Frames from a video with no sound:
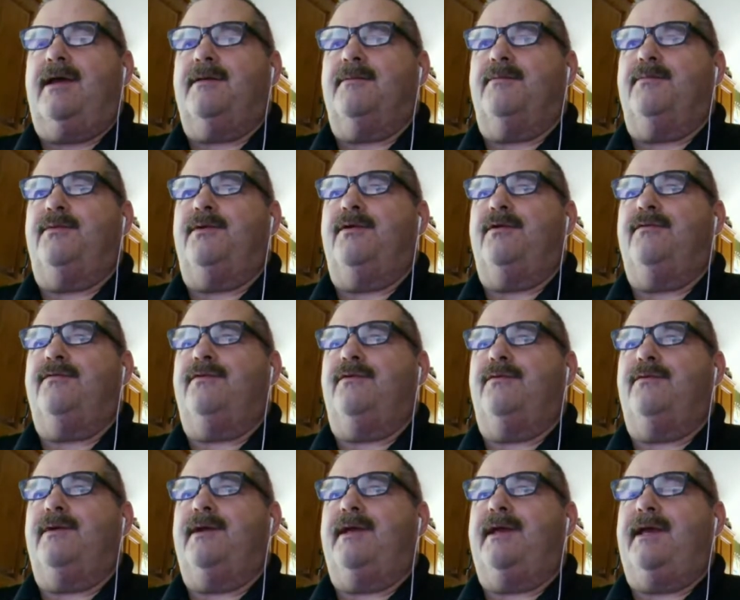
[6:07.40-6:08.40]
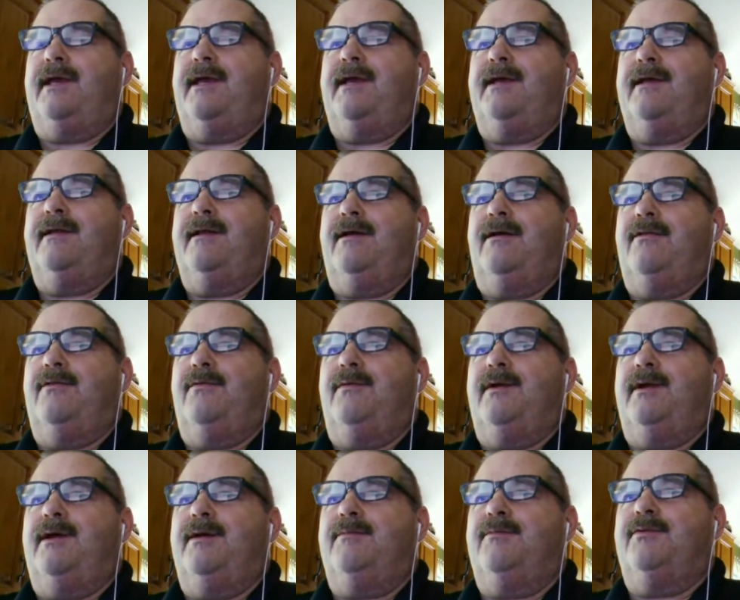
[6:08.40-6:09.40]
Had a beautiful weekend all the
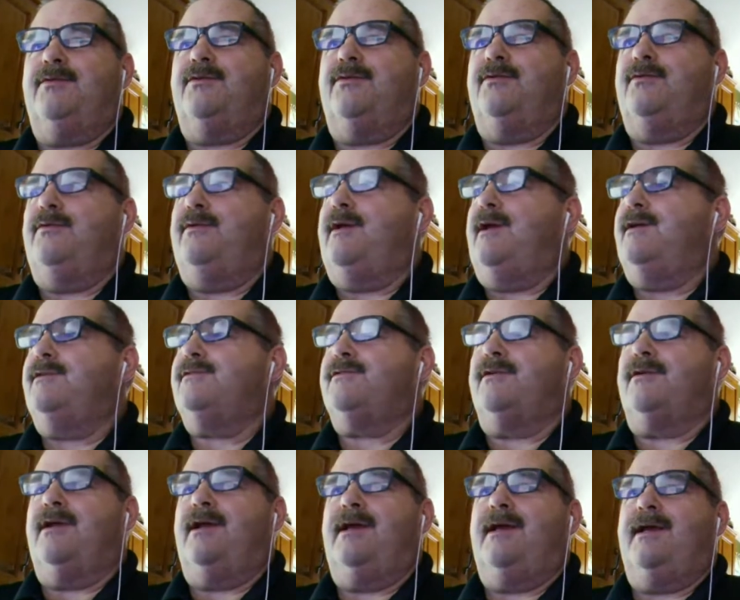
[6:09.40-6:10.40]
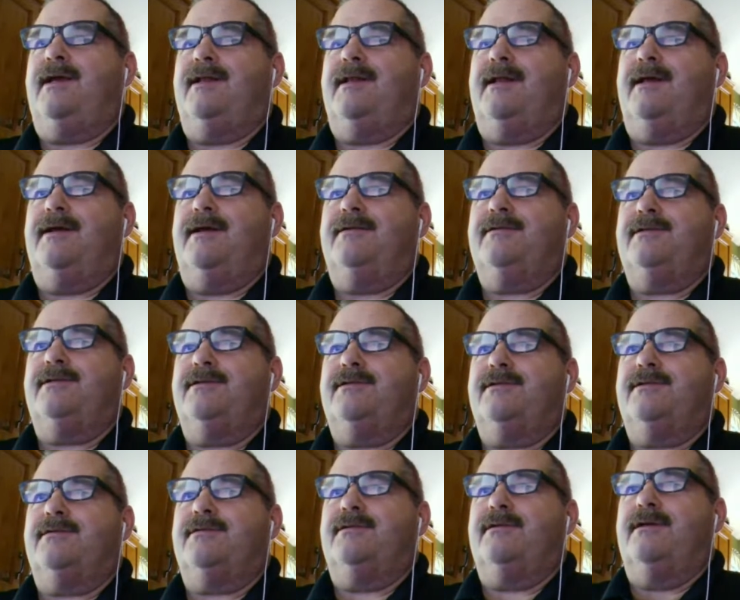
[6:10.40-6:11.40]
way up to yesterday, and now it's
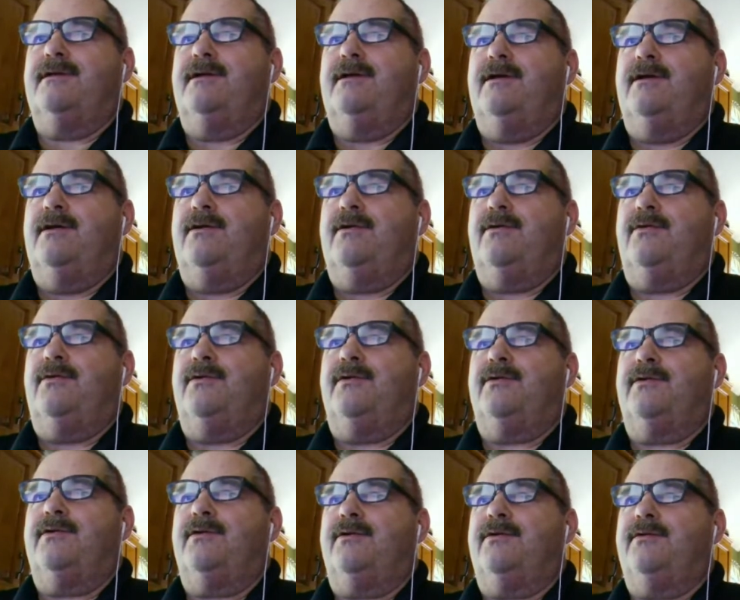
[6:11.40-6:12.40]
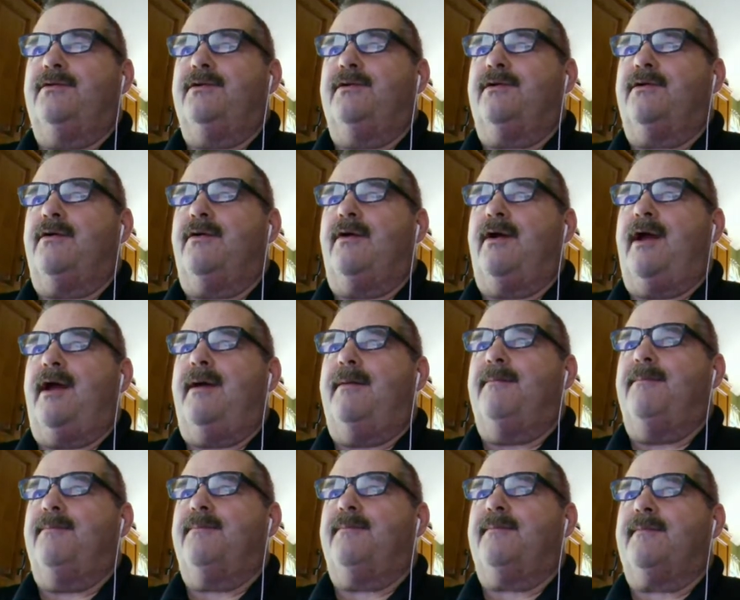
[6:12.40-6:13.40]
just going to turn to
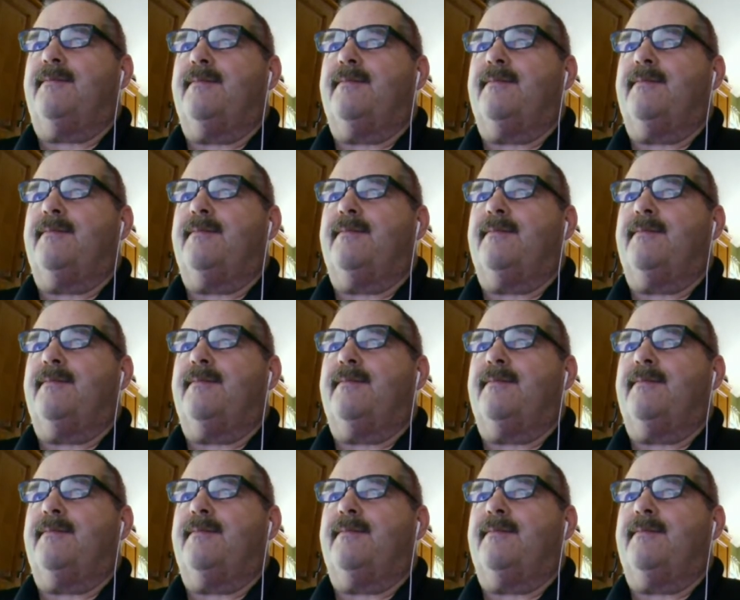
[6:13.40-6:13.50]
crap.